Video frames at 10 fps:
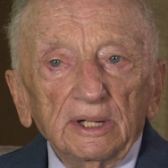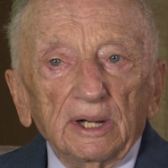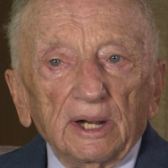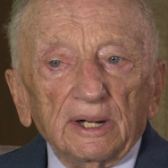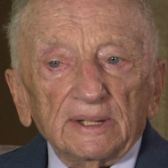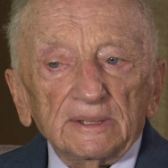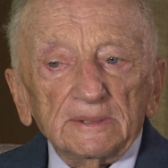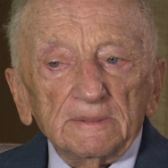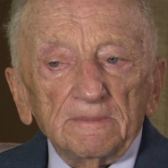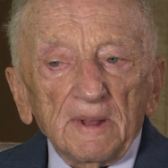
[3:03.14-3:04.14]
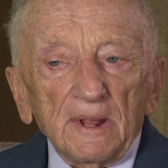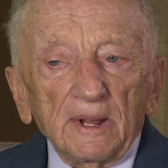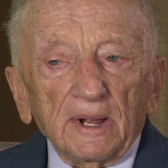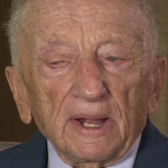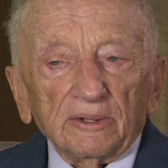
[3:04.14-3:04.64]

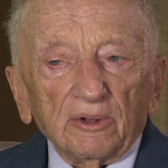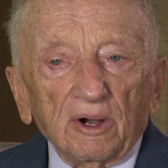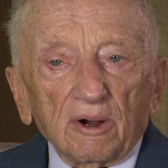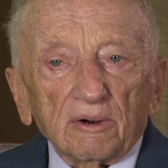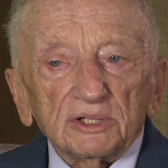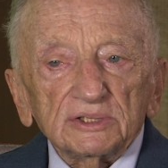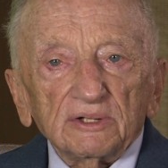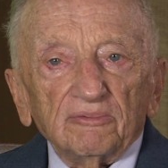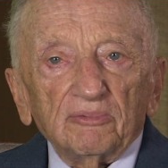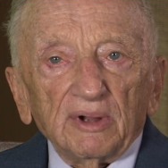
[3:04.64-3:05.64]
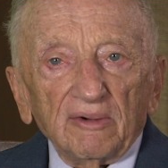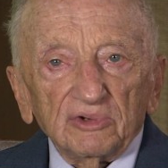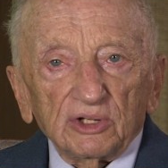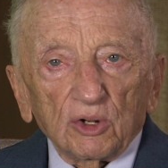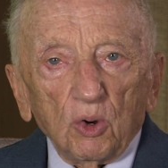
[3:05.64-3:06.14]
And the horrors of having
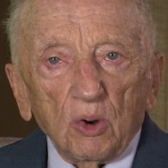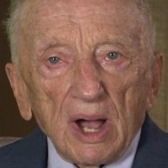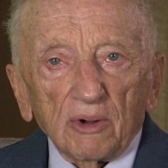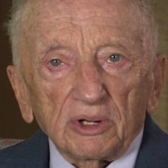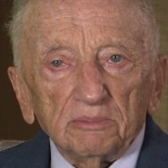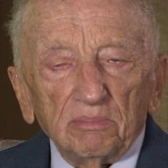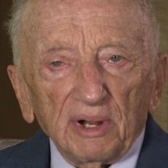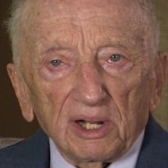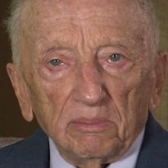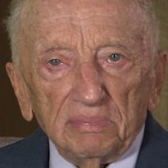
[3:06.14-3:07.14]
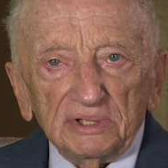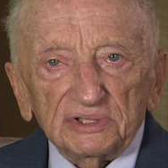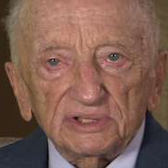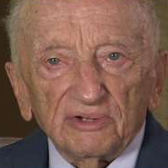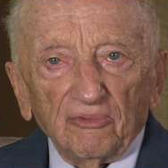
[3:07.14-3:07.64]
to go out and pick up
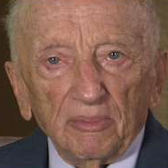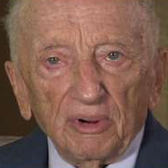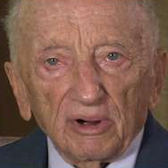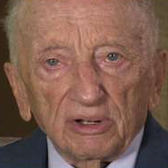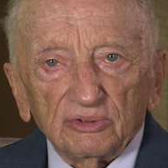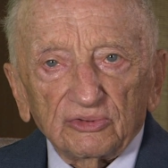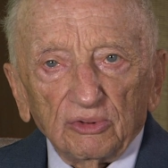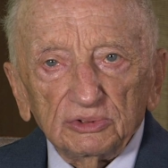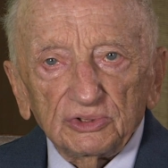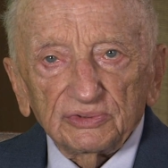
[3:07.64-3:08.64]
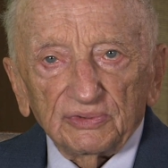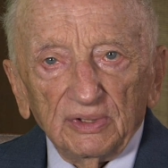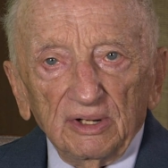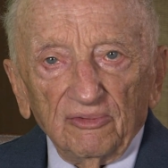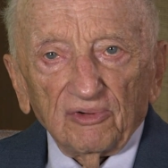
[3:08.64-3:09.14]
pieces of American soldiers'
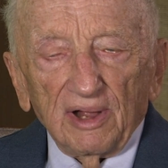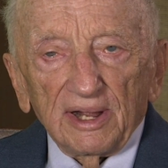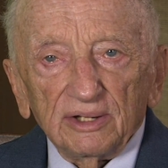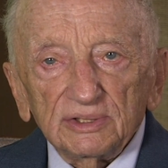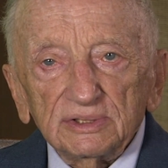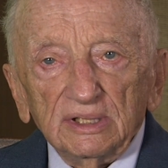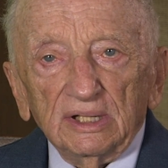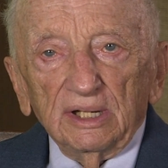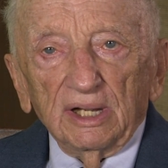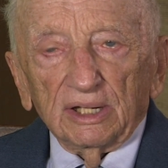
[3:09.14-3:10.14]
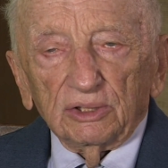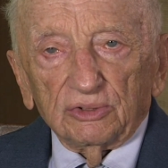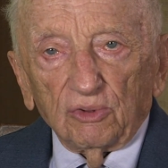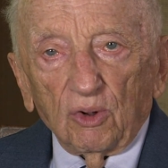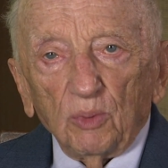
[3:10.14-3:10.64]
flyers and
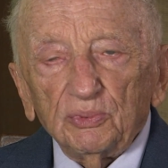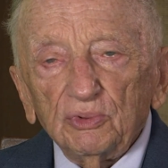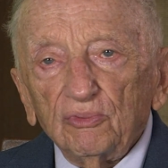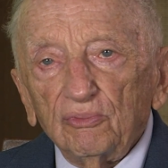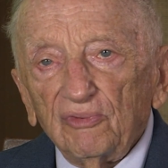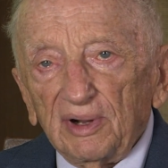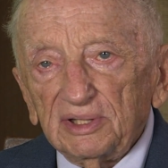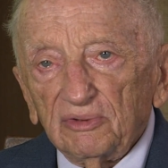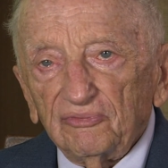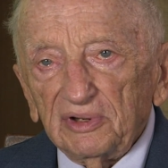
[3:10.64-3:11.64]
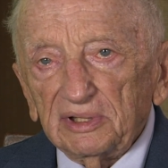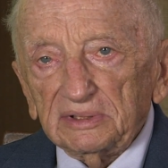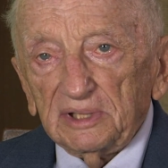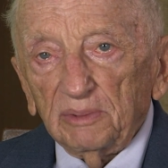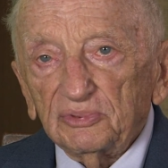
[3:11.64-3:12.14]
hope you find a
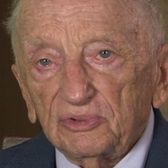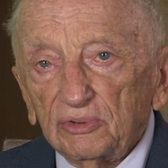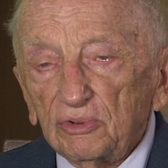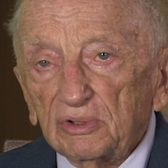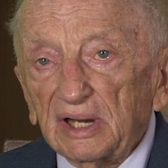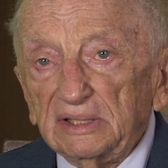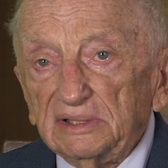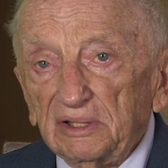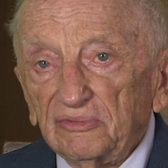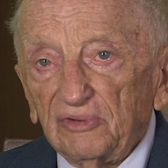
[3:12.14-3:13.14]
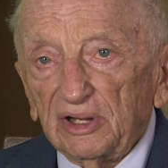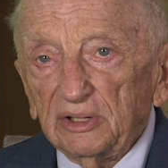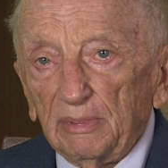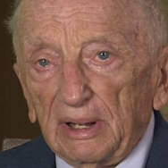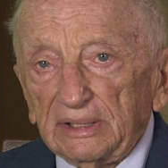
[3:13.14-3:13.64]
fingertip so you can identify the
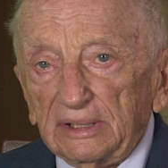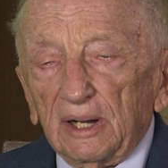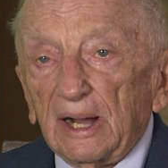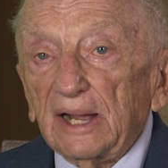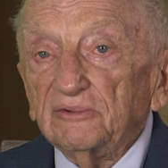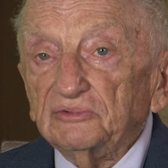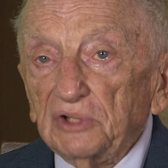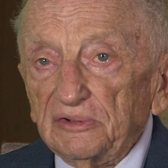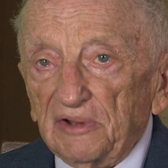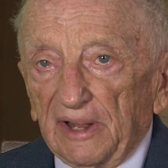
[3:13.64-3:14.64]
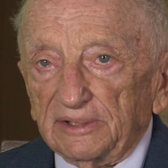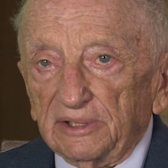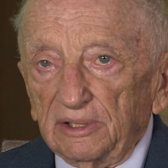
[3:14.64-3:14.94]
body. I have done that.